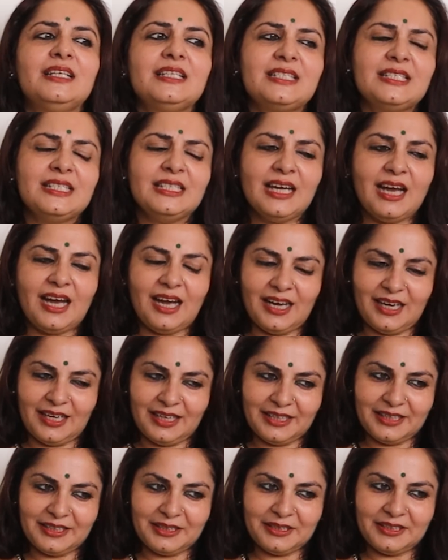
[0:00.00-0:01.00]
See,
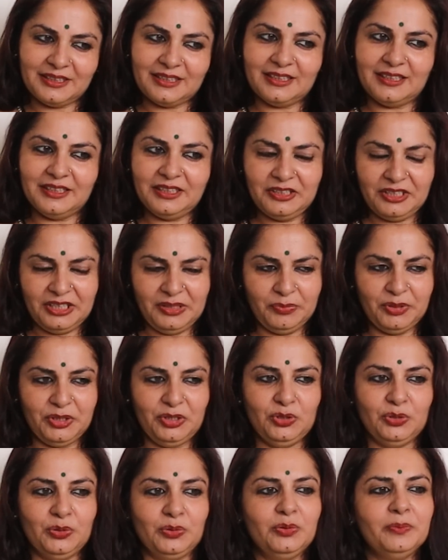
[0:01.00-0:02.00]
I agree
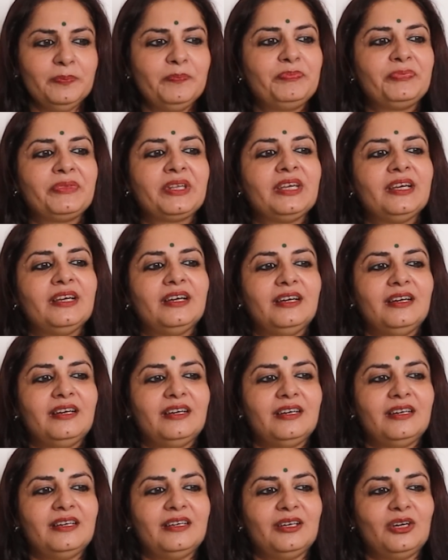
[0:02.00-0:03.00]
with you
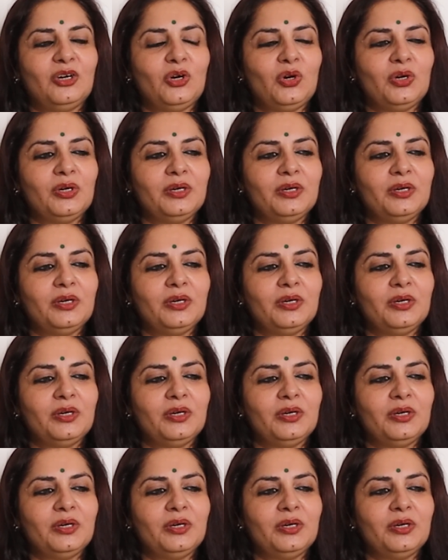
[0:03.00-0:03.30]
uh,